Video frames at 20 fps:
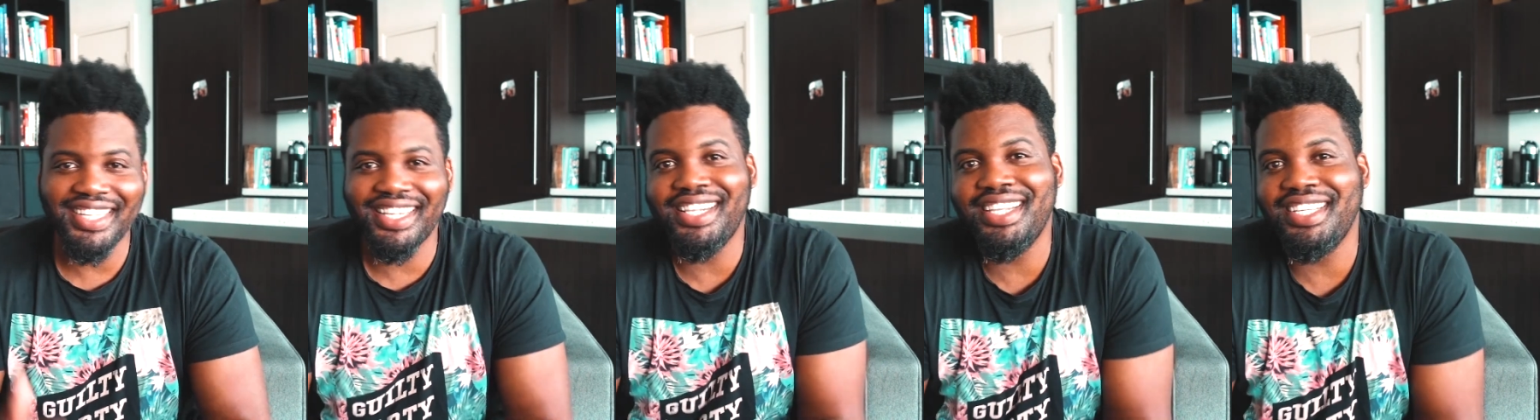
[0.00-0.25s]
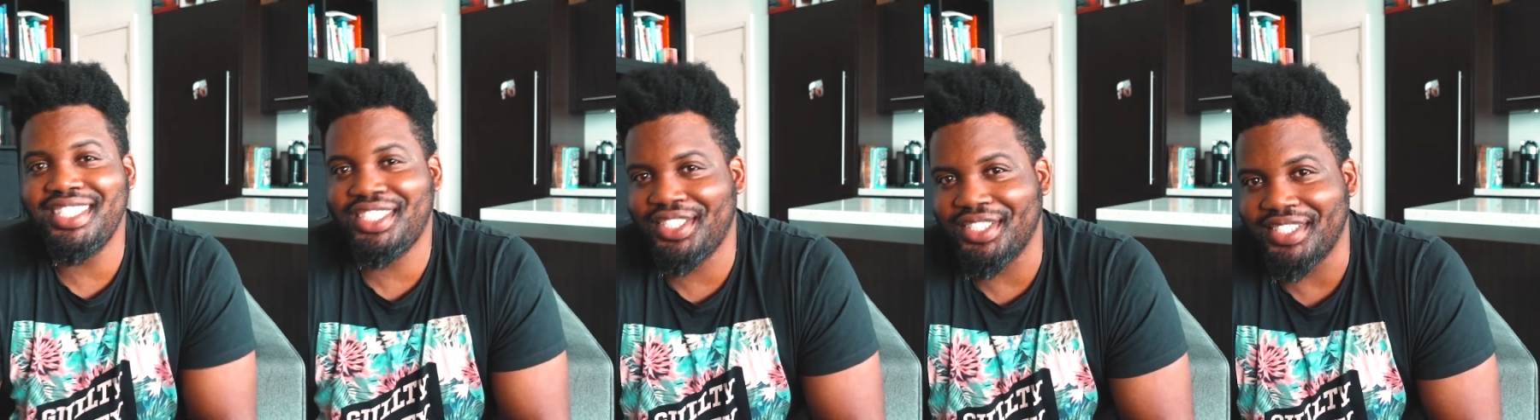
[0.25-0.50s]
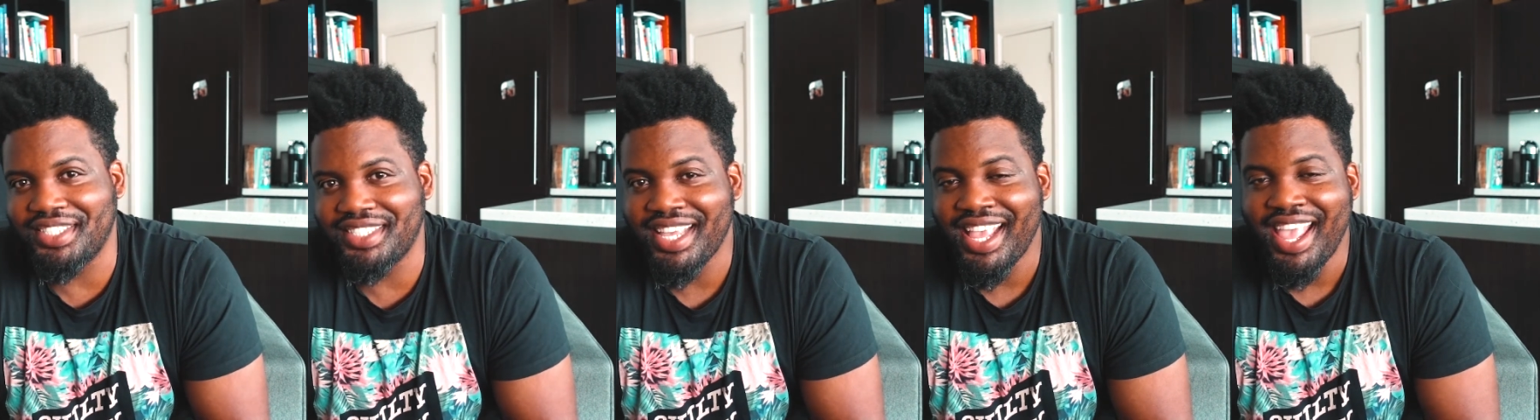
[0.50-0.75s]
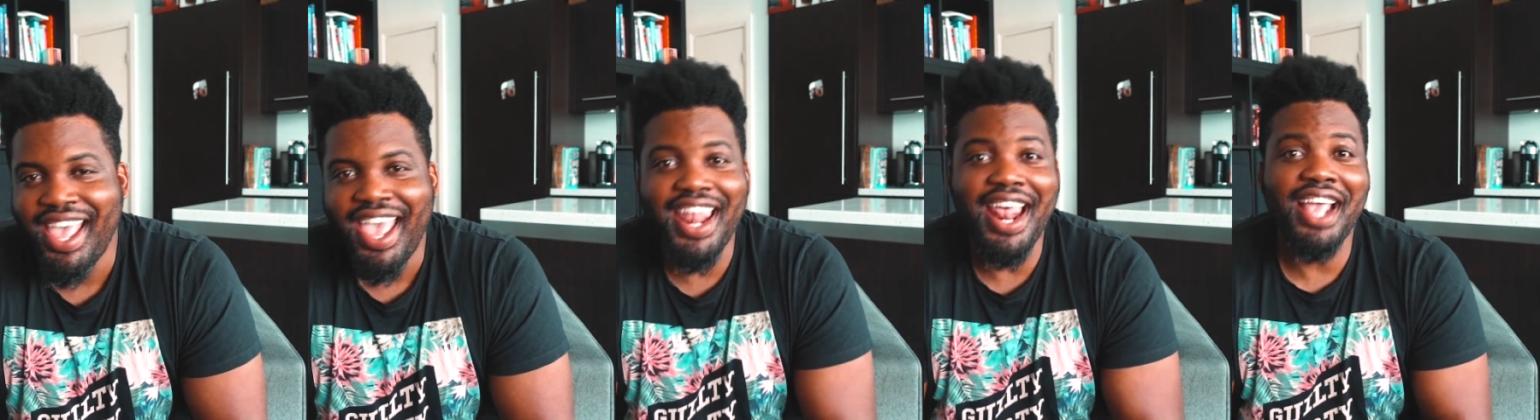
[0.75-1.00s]
delicious,
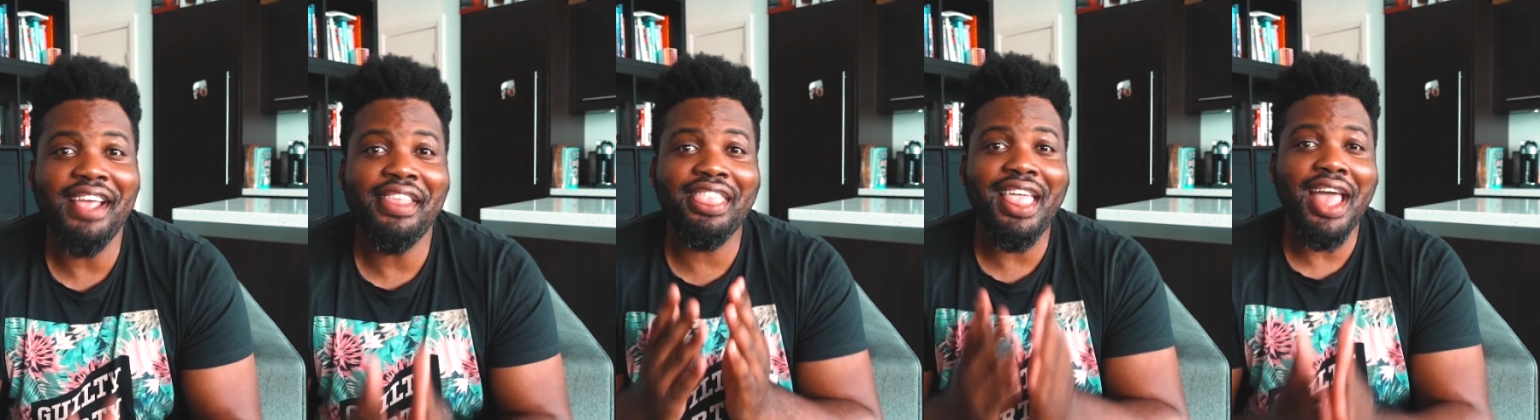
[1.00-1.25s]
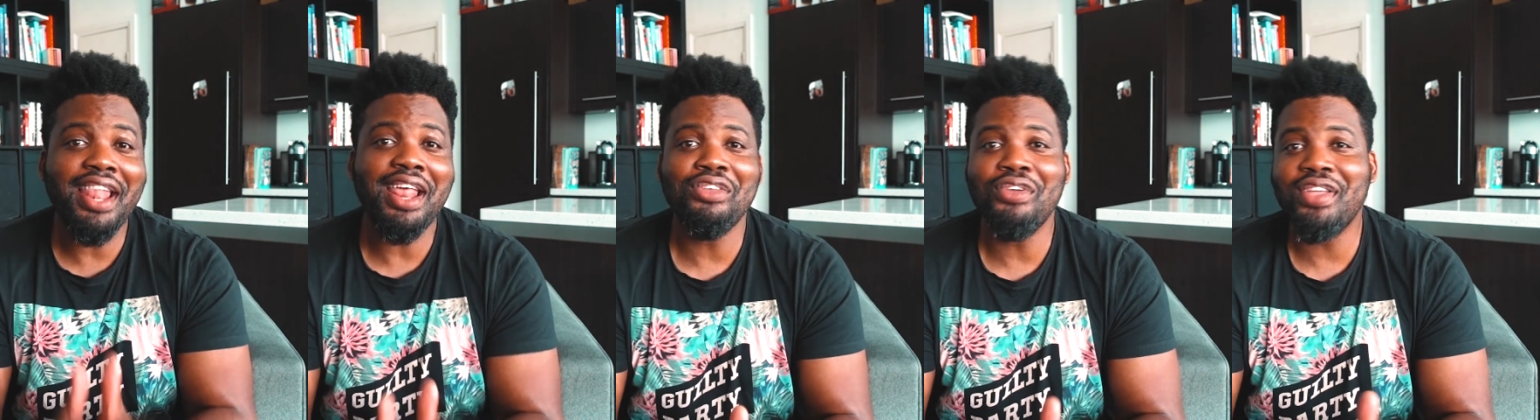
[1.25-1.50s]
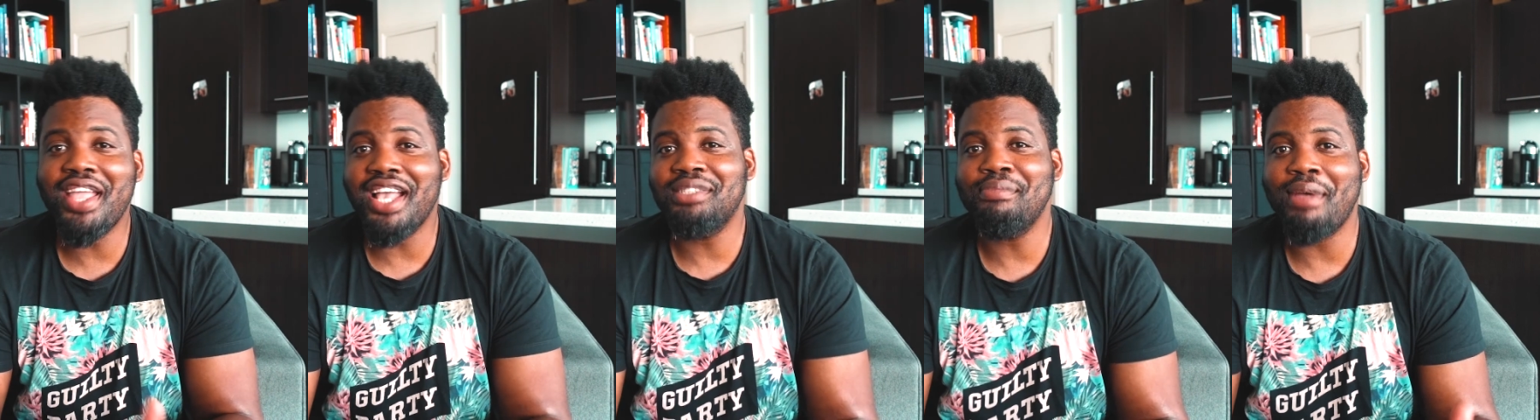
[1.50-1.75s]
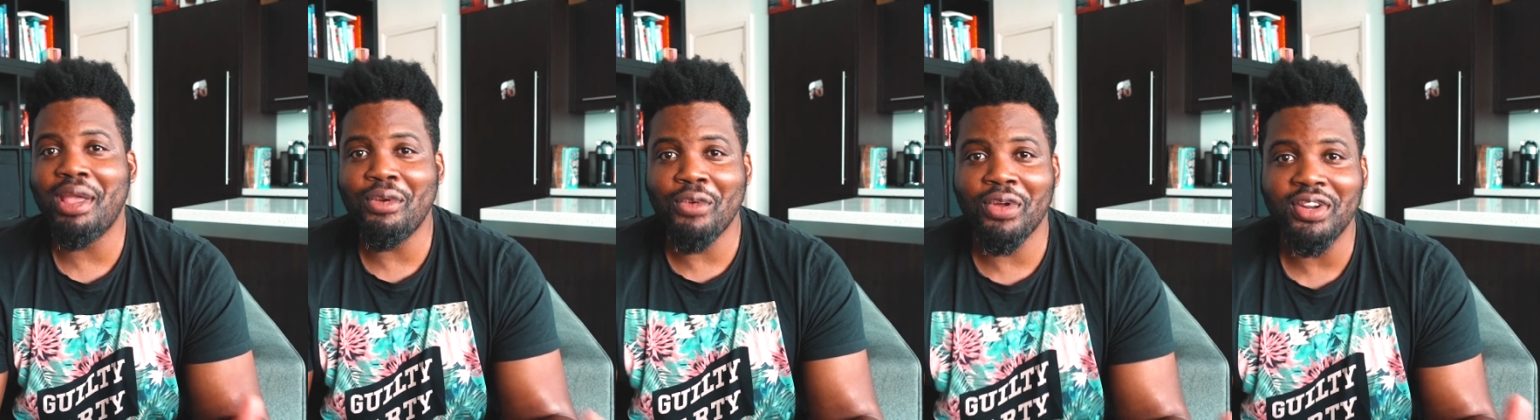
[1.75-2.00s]
and I thought that you guys
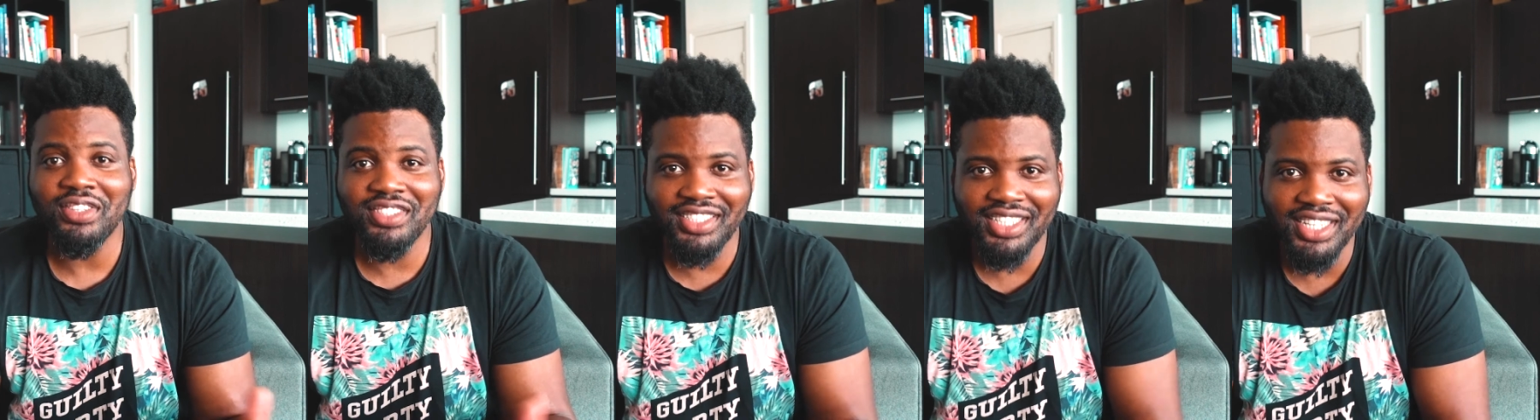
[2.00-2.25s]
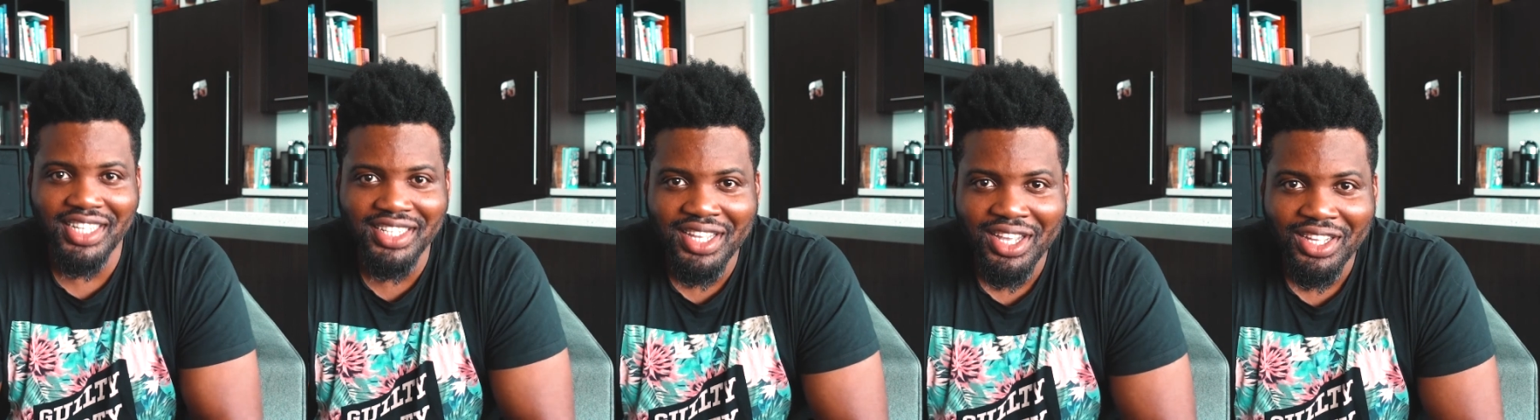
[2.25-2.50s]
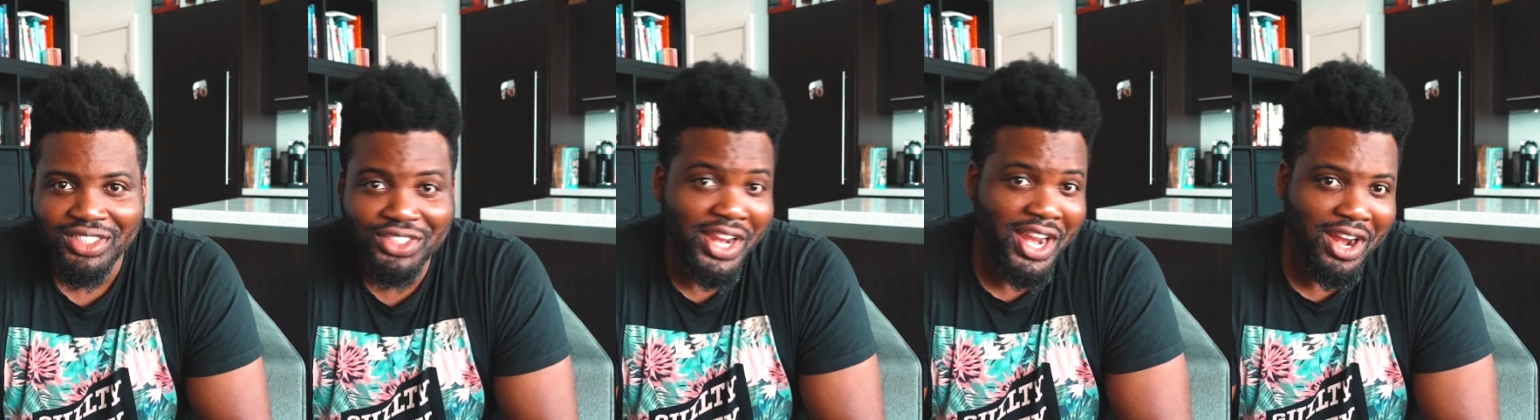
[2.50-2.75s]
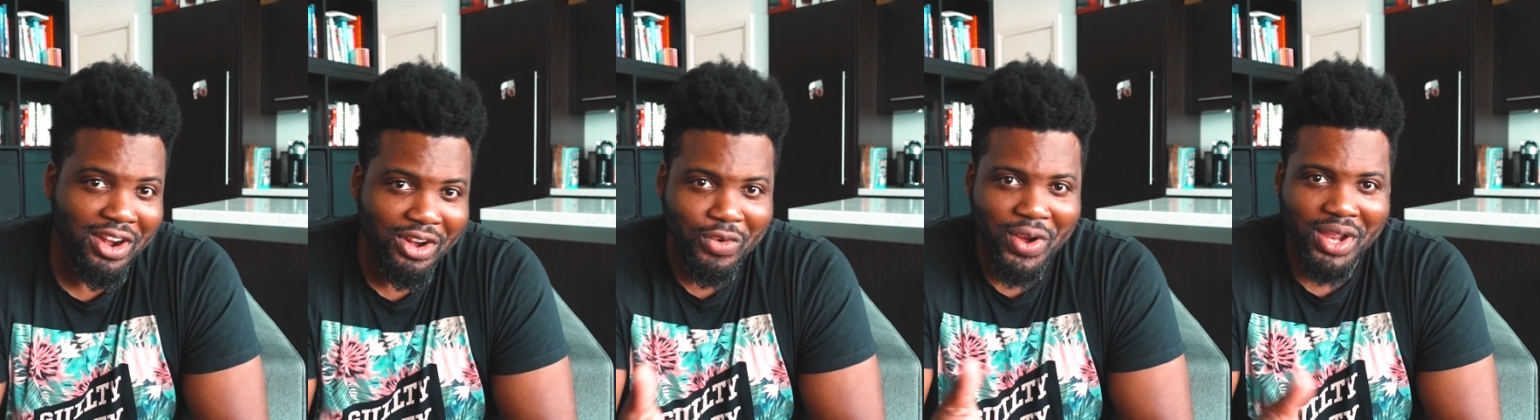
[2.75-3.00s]
might want to see it. So
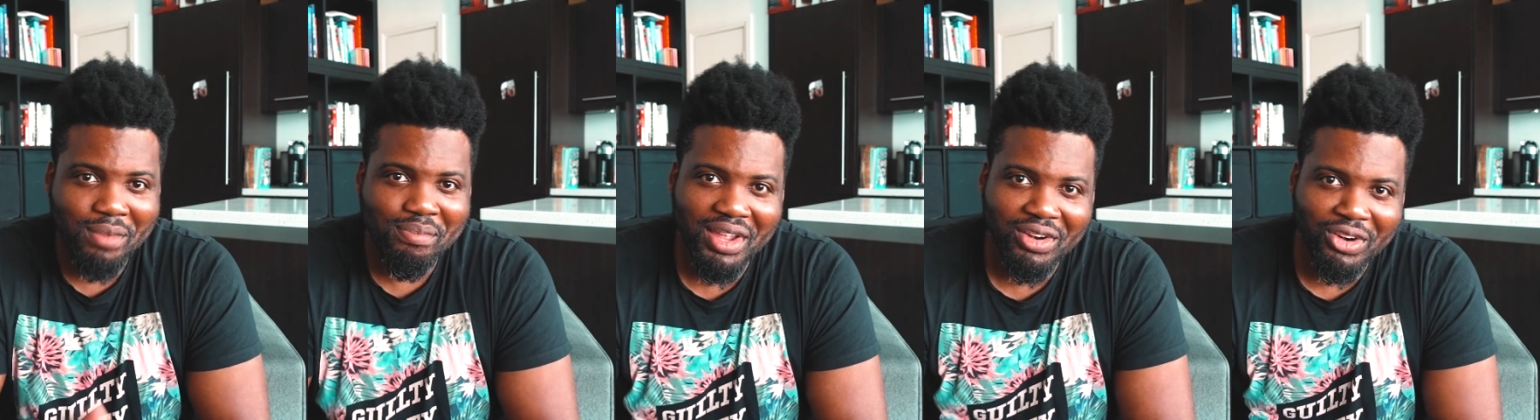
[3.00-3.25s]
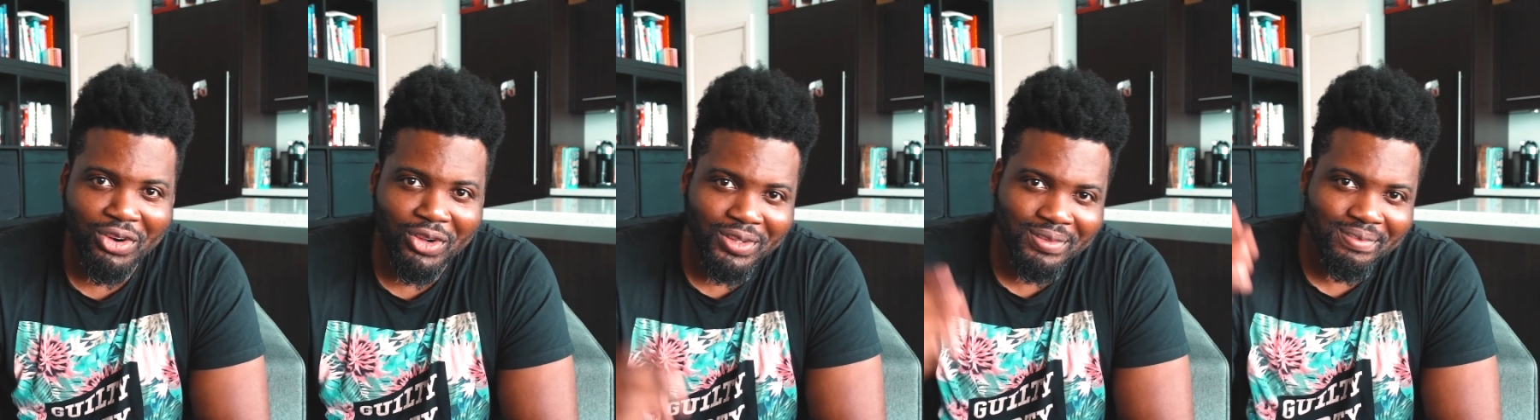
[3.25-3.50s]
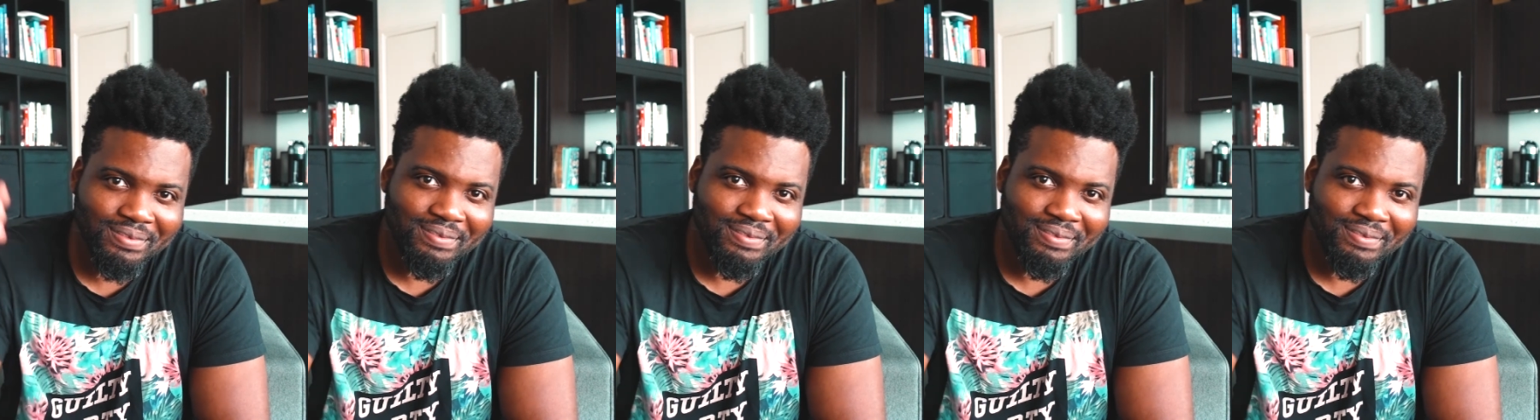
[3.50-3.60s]
here a quick B-roll.